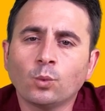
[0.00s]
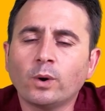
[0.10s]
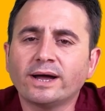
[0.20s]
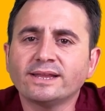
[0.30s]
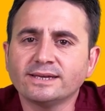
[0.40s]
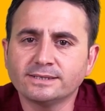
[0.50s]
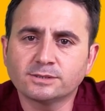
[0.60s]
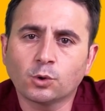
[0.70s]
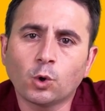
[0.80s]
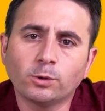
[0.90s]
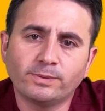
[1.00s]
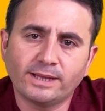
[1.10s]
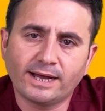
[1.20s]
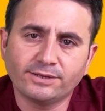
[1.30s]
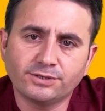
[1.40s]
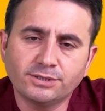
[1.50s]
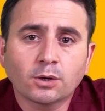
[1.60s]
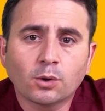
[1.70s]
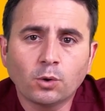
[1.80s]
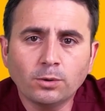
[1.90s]
what is
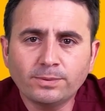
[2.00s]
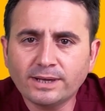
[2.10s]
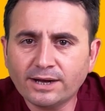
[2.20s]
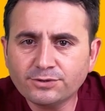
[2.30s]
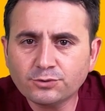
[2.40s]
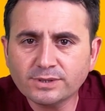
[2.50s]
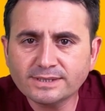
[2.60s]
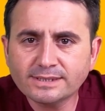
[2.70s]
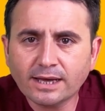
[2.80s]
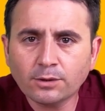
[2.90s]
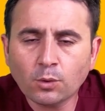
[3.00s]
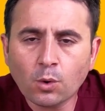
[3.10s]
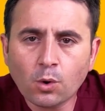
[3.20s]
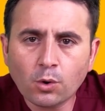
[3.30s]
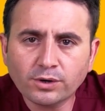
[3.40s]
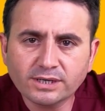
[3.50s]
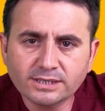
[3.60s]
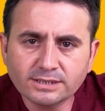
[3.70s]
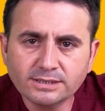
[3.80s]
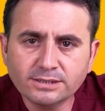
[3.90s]
gallbladder. Gallbladder is an
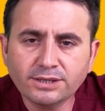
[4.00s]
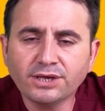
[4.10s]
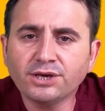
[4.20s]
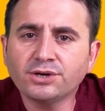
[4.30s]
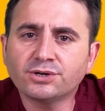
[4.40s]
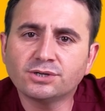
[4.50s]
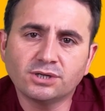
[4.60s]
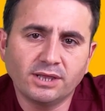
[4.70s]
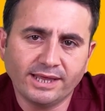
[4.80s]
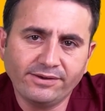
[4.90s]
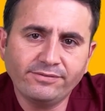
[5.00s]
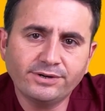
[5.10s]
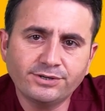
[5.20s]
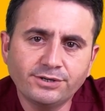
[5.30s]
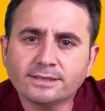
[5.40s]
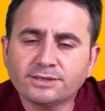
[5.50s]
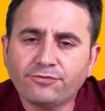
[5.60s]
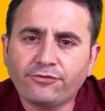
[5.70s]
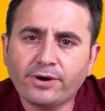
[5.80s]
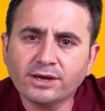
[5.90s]
organ near the liver. The
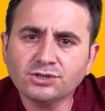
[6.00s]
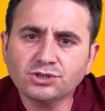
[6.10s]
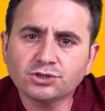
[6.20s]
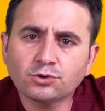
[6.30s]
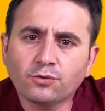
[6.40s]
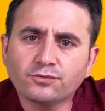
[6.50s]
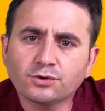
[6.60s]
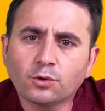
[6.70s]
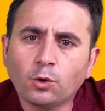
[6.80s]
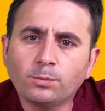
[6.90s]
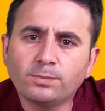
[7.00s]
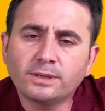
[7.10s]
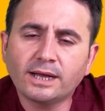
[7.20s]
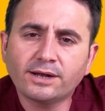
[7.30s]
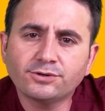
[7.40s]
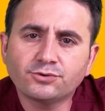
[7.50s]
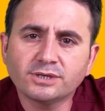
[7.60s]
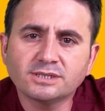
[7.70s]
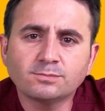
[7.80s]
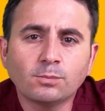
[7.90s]
function of the
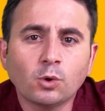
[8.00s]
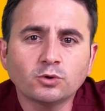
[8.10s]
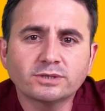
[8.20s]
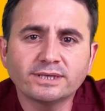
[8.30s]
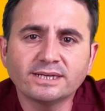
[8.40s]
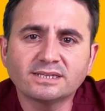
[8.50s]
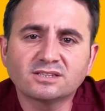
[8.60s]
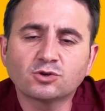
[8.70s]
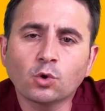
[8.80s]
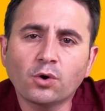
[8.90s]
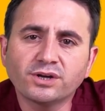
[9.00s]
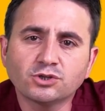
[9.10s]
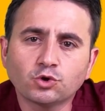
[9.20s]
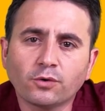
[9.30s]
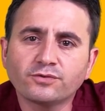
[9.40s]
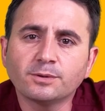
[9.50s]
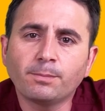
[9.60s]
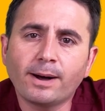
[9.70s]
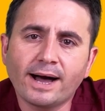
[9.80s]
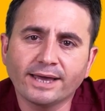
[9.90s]
gallbladder is mostly storage of the
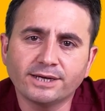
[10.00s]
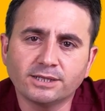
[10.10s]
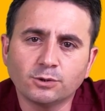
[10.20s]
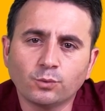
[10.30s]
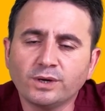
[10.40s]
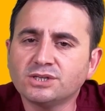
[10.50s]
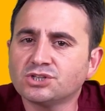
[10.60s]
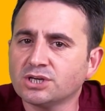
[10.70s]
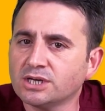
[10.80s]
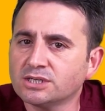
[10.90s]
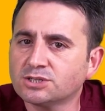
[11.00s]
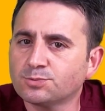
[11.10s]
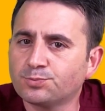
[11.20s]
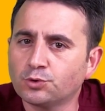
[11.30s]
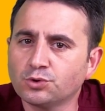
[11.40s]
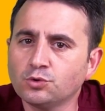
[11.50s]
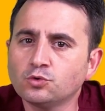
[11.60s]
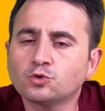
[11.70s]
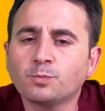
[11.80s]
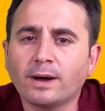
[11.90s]
bile, which is
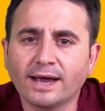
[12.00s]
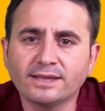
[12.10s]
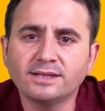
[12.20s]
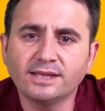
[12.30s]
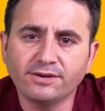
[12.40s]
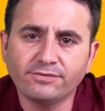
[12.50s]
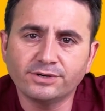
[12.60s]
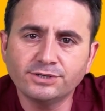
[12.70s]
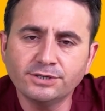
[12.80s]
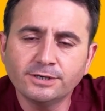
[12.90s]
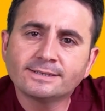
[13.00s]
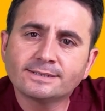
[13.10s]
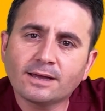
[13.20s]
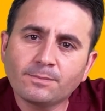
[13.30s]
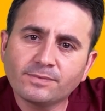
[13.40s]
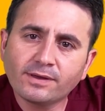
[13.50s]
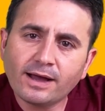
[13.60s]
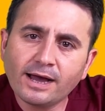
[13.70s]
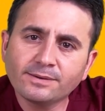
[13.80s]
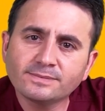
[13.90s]
produced by the liver.
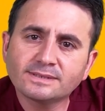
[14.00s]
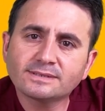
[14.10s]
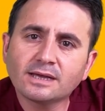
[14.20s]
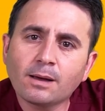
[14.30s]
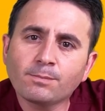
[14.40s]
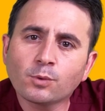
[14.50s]
Sometimes some